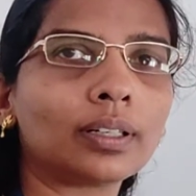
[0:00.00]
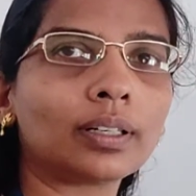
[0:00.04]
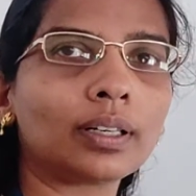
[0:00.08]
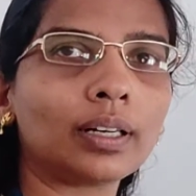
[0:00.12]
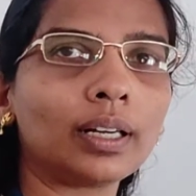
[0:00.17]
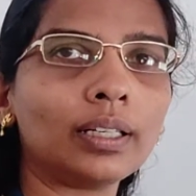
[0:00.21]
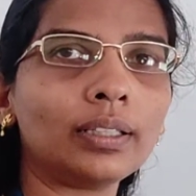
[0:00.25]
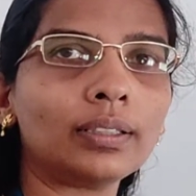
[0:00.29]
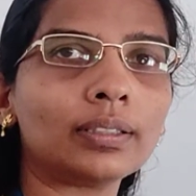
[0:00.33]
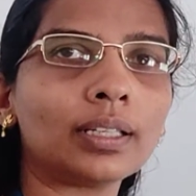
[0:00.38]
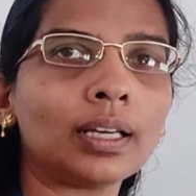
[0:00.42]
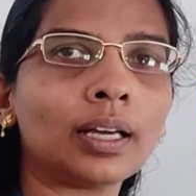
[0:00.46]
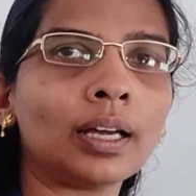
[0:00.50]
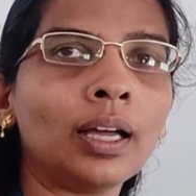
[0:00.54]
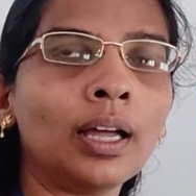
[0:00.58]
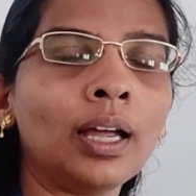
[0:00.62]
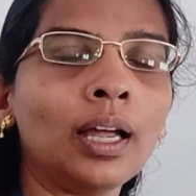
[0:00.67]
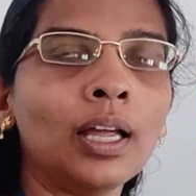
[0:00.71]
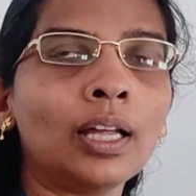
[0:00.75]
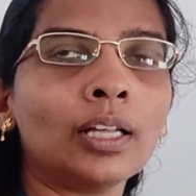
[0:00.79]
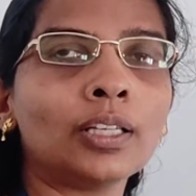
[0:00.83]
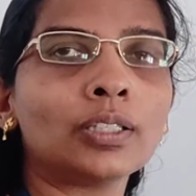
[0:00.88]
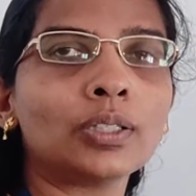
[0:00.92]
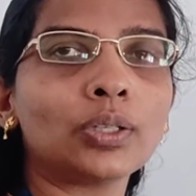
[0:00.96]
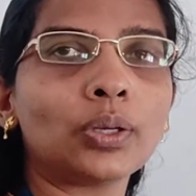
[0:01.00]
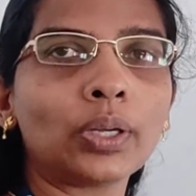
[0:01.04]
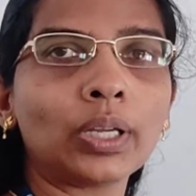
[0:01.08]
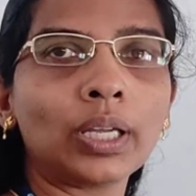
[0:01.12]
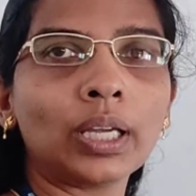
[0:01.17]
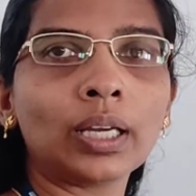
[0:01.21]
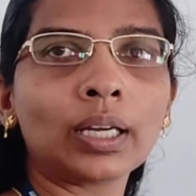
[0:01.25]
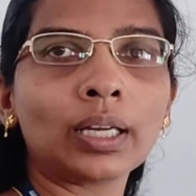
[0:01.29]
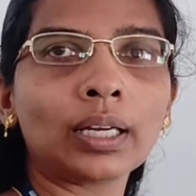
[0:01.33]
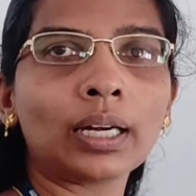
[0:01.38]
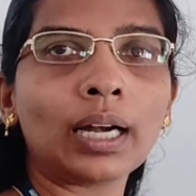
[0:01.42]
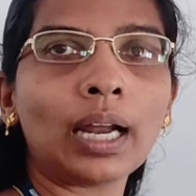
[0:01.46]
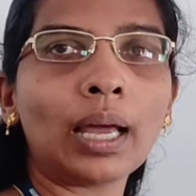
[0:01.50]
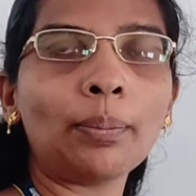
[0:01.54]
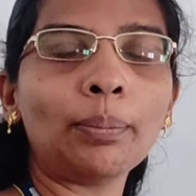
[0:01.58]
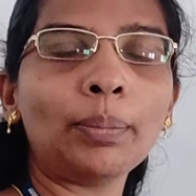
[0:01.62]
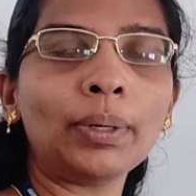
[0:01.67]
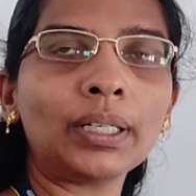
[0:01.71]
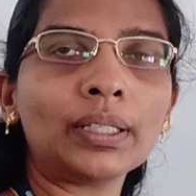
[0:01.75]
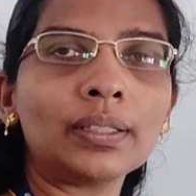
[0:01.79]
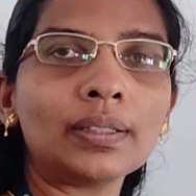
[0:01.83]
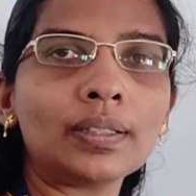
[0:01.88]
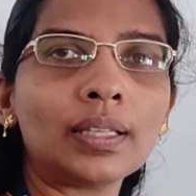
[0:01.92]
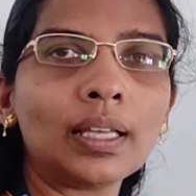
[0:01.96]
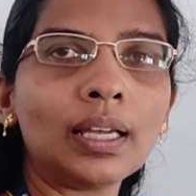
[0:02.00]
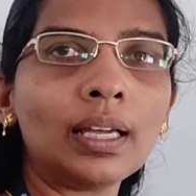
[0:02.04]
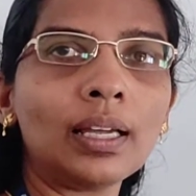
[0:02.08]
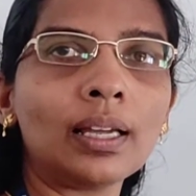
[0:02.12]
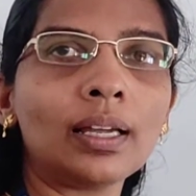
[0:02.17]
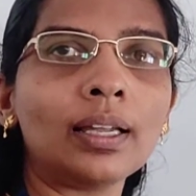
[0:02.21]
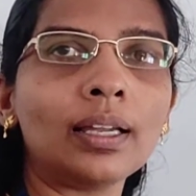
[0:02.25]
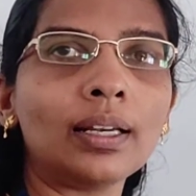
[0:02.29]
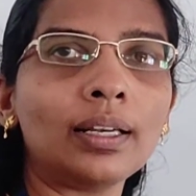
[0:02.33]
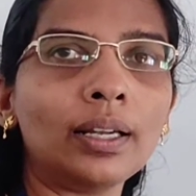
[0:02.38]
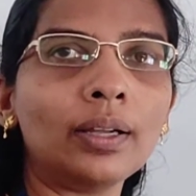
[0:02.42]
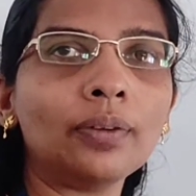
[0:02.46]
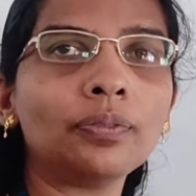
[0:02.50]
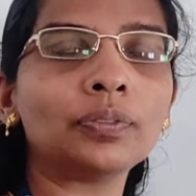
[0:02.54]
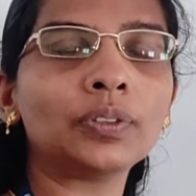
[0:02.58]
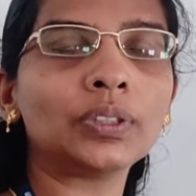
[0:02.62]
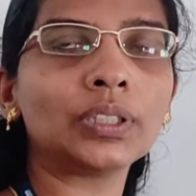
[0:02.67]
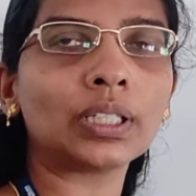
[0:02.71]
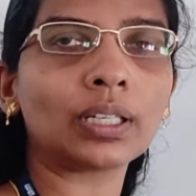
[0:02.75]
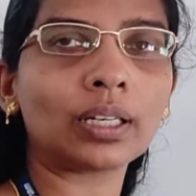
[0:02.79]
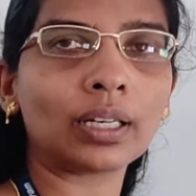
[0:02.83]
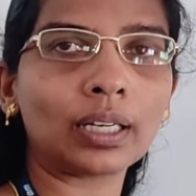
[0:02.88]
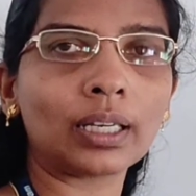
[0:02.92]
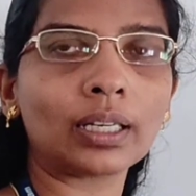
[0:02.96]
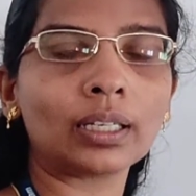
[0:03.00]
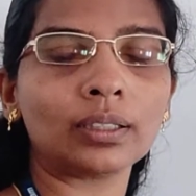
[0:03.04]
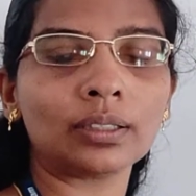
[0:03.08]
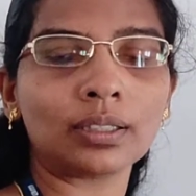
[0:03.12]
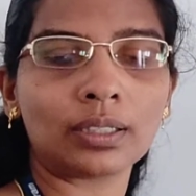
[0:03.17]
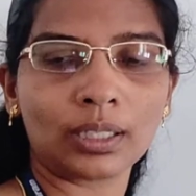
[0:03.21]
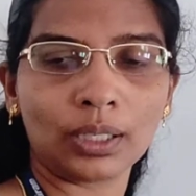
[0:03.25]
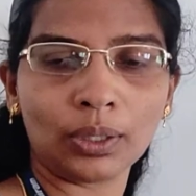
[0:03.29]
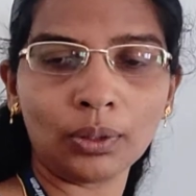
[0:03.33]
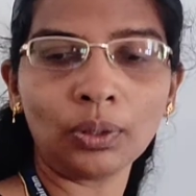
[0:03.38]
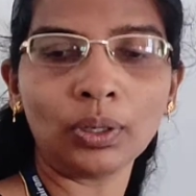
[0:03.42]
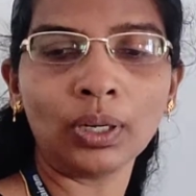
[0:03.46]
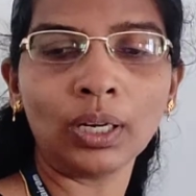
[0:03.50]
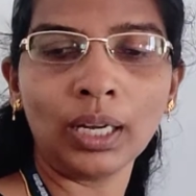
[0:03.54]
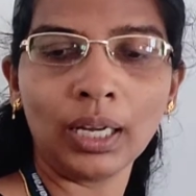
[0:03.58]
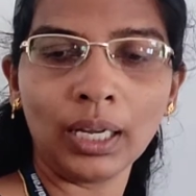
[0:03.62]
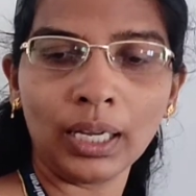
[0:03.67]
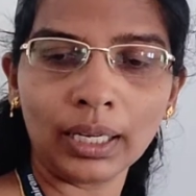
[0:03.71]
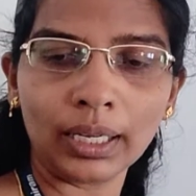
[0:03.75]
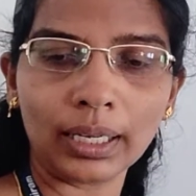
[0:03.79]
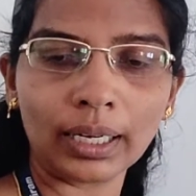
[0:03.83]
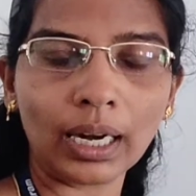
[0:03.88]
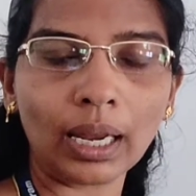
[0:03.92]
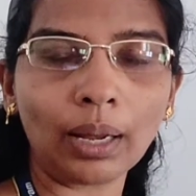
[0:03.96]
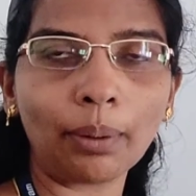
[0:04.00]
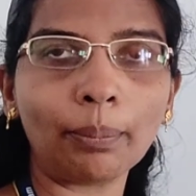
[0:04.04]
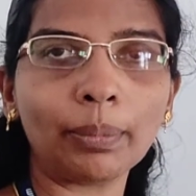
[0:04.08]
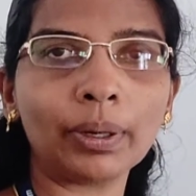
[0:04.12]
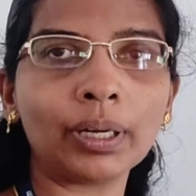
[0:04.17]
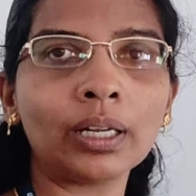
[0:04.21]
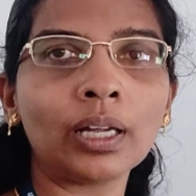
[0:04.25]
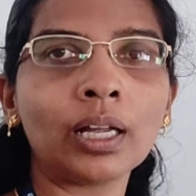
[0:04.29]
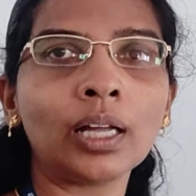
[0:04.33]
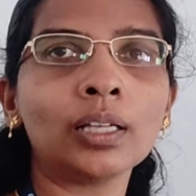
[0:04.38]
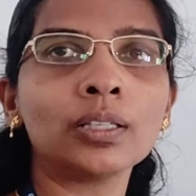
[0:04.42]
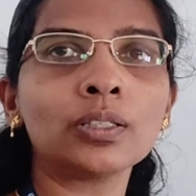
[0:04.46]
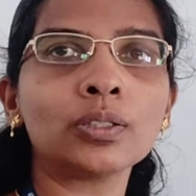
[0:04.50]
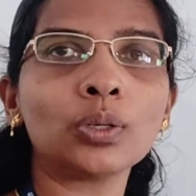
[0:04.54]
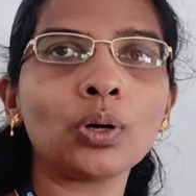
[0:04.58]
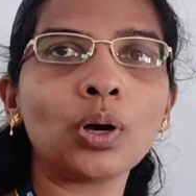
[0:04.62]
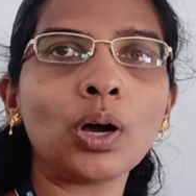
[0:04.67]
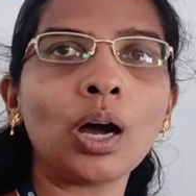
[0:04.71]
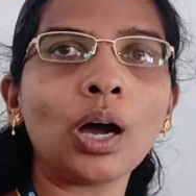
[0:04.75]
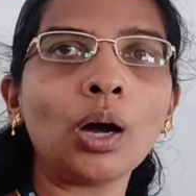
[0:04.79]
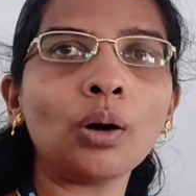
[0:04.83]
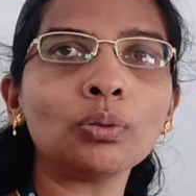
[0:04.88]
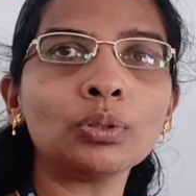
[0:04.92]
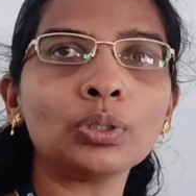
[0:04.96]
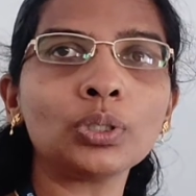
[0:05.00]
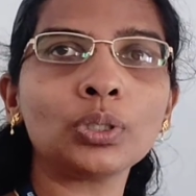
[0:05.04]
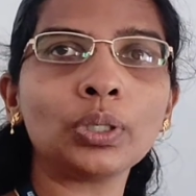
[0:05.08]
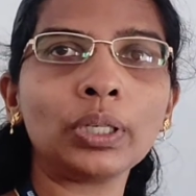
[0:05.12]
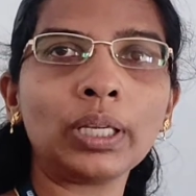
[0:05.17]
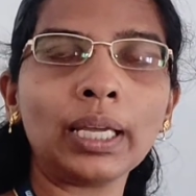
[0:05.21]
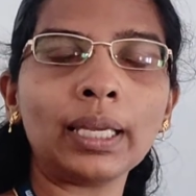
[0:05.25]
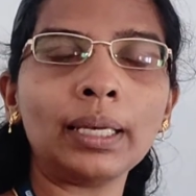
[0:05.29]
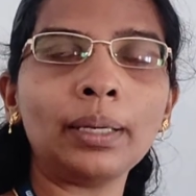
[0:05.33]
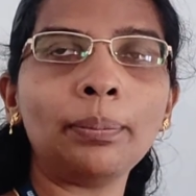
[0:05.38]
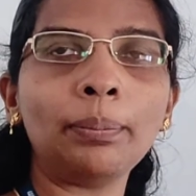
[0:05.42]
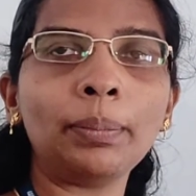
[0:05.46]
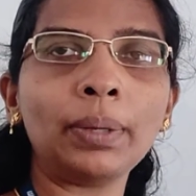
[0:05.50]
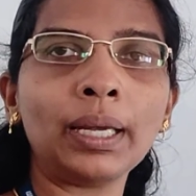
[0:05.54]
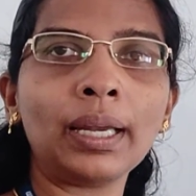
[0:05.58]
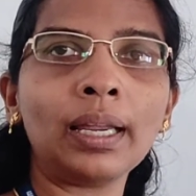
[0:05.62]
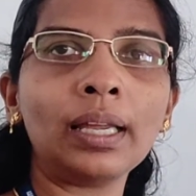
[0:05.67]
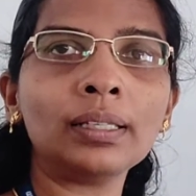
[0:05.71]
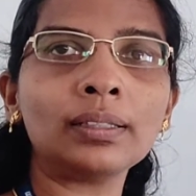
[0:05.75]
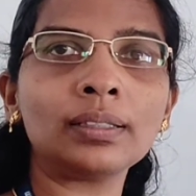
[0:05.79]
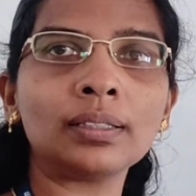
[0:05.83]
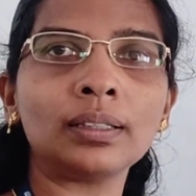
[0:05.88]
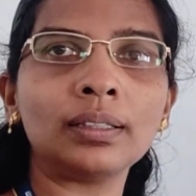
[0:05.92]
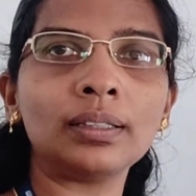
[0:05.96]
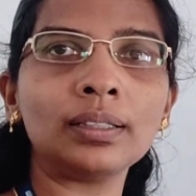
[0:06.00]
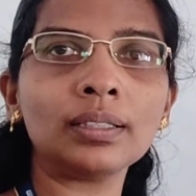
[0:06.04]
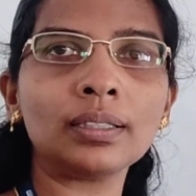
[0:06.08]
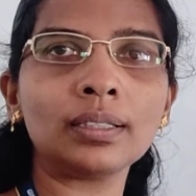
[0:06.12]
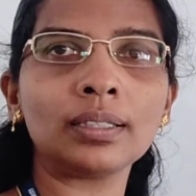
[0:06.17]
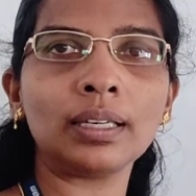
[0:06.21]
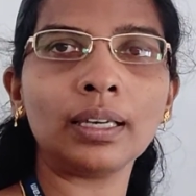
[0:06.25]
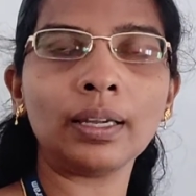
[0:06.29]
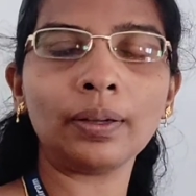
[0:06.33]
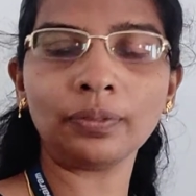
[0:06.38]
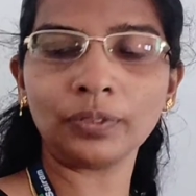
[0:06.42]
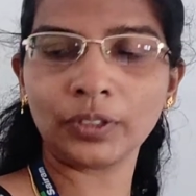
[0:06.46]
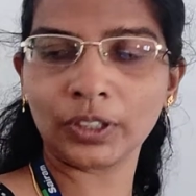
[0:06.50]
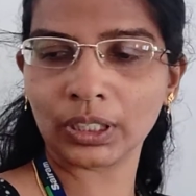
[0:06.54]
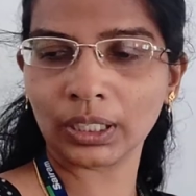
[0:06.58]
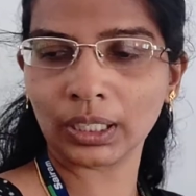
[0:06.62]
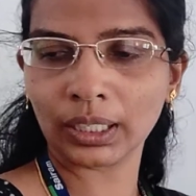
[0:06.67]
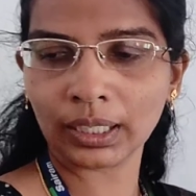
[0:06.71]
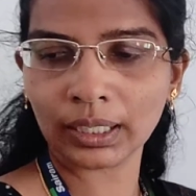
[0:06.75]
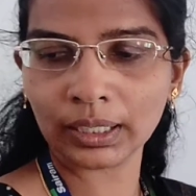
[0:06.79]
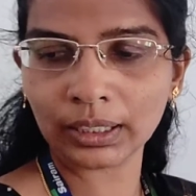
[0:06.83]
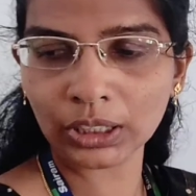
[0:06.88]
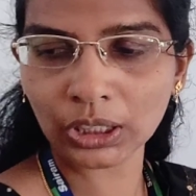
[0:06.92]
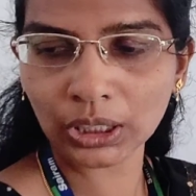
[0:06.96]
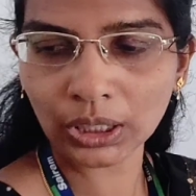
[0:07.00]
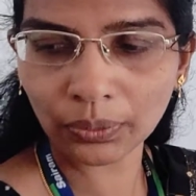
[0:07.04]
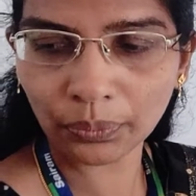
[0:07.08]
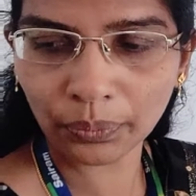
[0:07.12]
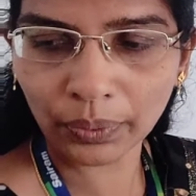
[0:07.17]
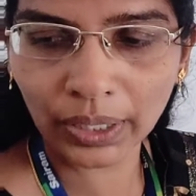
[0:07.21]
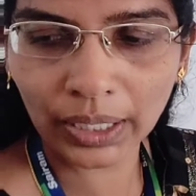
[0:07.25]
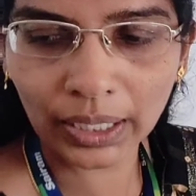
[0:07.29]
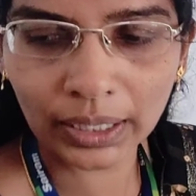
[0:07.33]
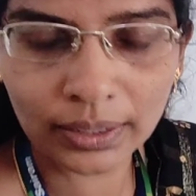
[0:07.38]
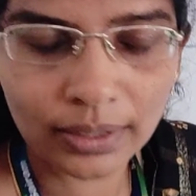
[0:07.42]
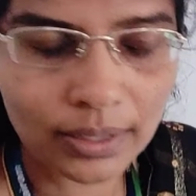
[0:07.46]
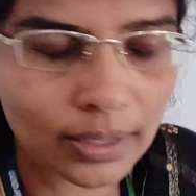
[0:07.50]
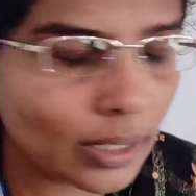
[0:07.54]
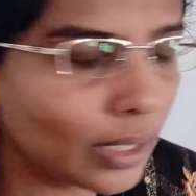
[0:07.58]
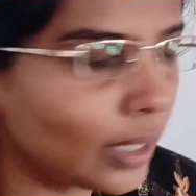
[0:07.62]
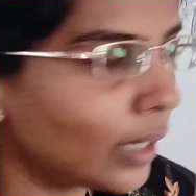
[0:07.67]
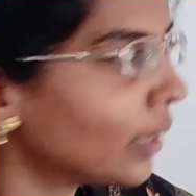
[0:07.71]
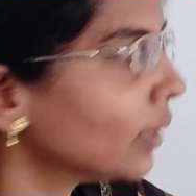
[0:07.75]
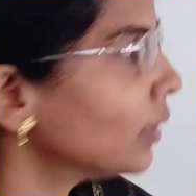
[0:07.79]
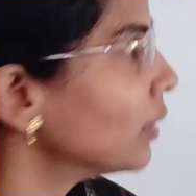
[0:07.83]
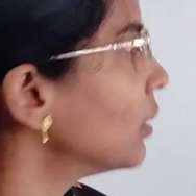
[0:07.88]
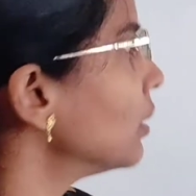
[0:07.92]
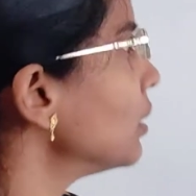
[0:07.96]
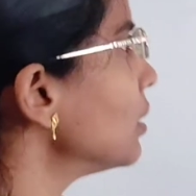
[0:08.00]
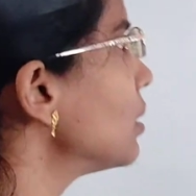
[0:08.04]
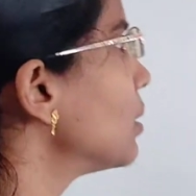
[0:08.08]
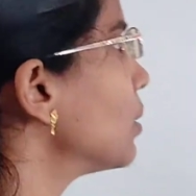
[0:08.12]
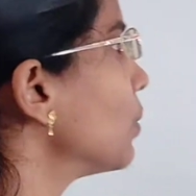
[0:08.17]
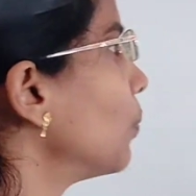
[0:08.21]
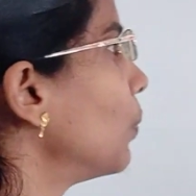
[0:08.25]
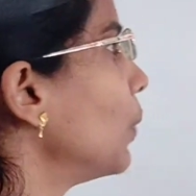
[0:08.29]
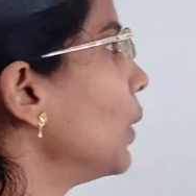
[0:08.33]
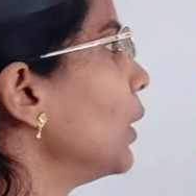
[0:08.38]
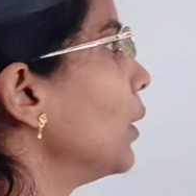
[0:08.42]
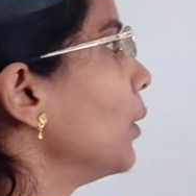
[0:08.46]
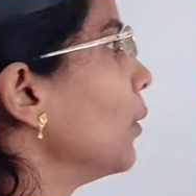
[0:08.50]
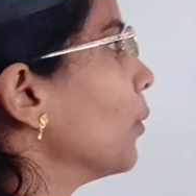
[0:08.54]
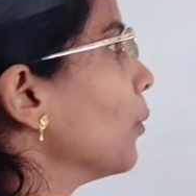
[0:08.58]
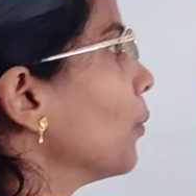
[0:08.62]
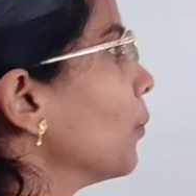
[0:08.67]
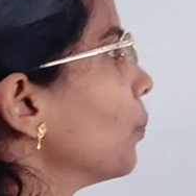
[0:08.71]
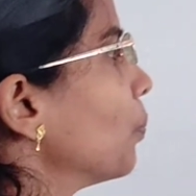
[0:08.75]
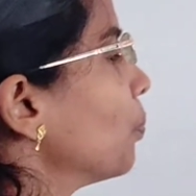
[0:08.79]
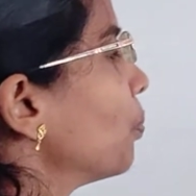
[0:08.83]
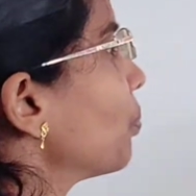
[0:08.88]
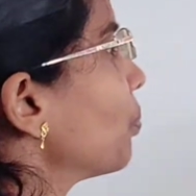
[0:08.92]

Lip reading: Right? So your grammar is a left recursive grammar. So how to eliminate this left recursion we can see in this video.